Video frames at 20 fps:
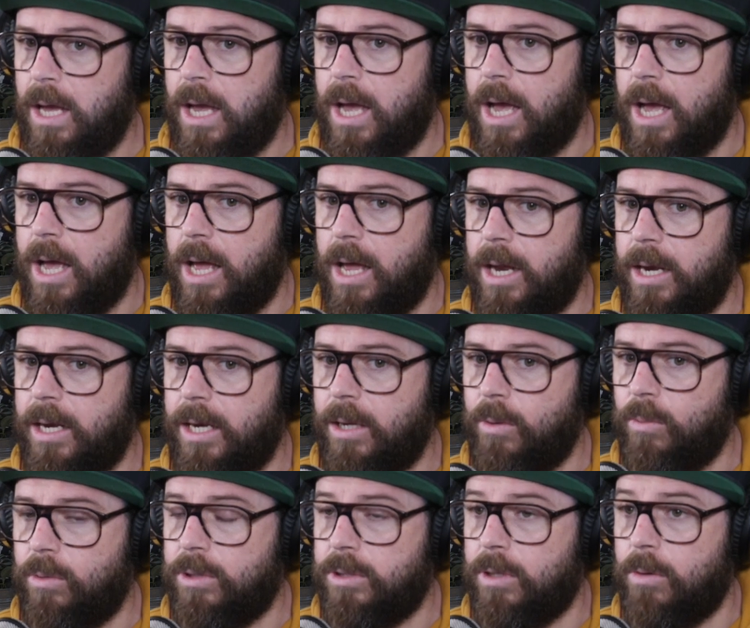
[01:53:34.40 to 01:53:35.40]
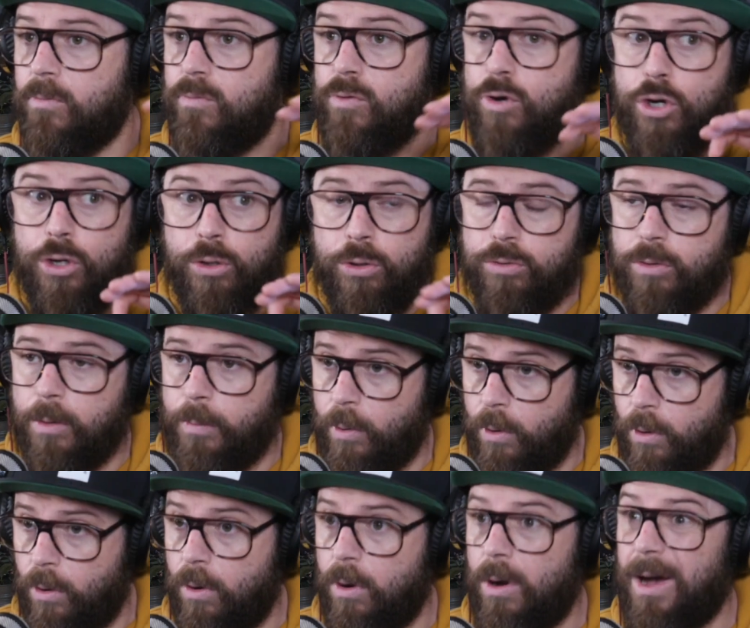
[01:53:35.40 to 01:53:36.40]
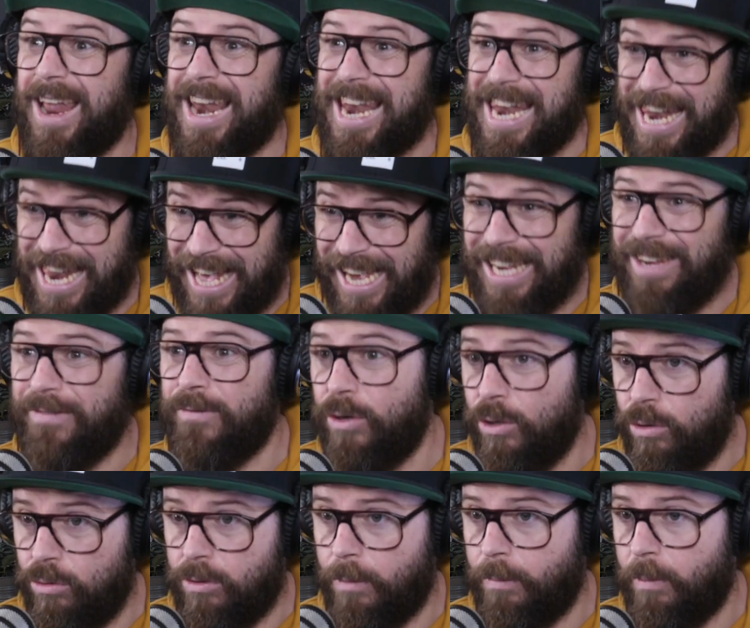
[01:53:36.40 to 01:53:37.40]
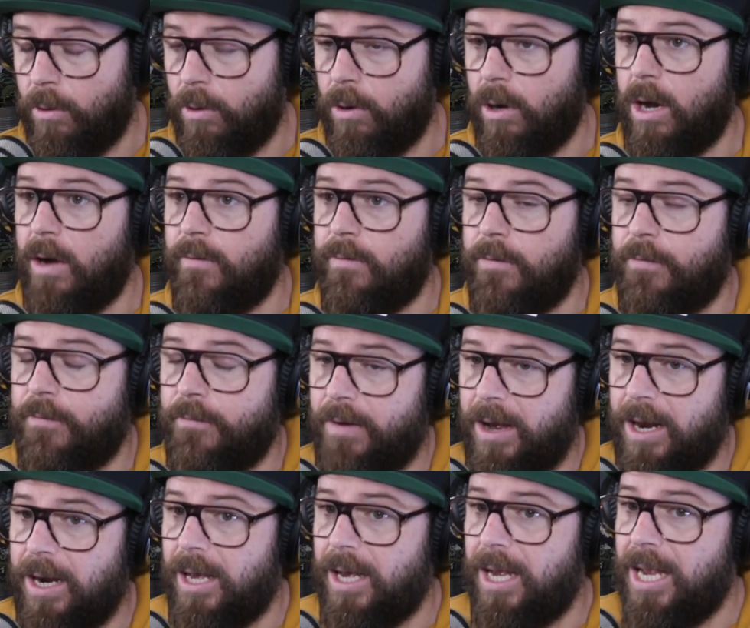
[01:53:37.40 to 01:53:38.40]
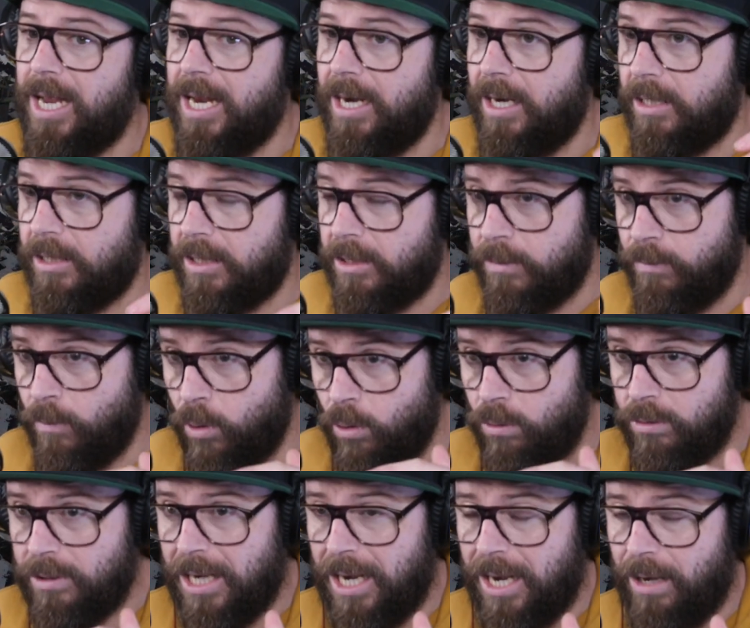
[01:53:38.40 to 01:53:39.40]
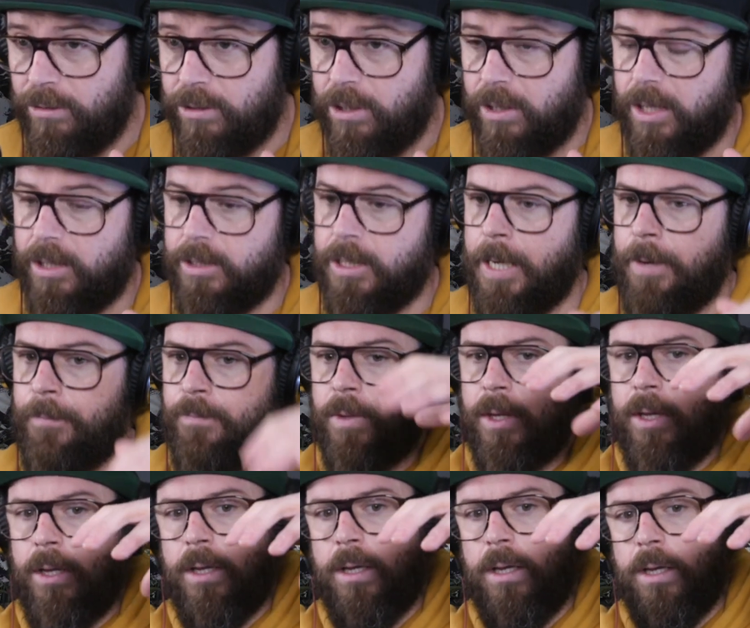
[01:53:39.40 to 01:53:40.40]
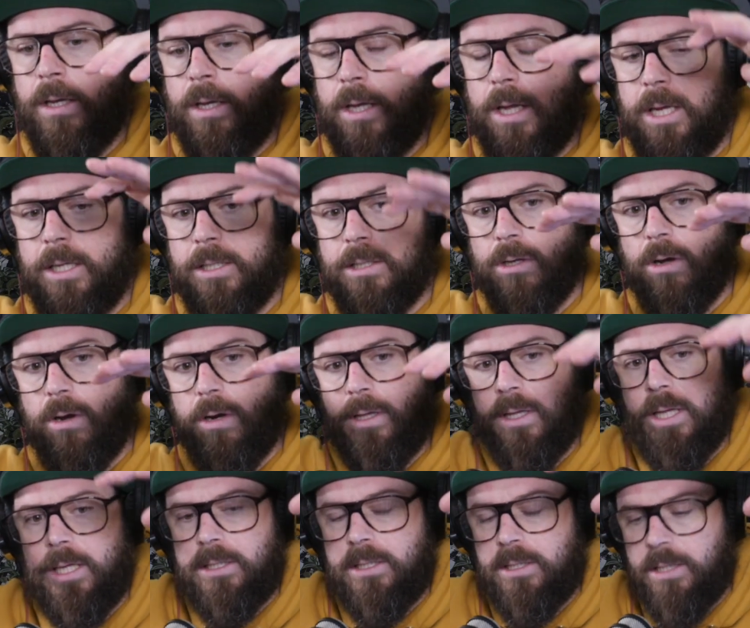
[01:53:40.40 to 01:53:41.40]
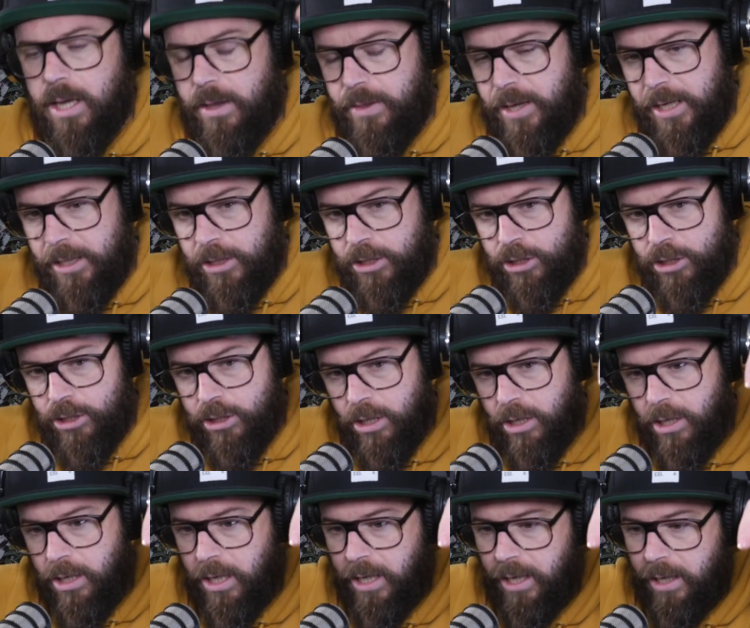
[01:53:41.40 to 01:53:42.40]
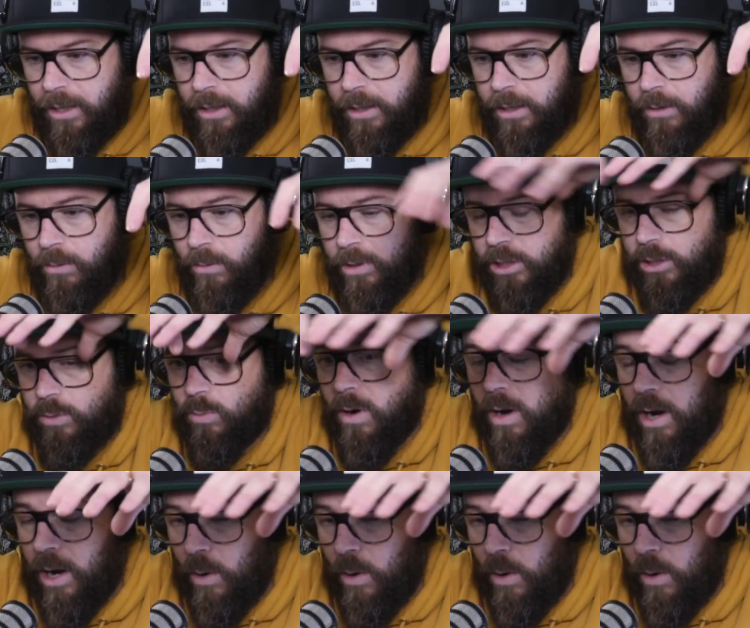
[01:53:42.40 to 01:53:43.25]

And it was a live news report of a fella in a small town. So in Scotland, I think it's Stirling, which is where I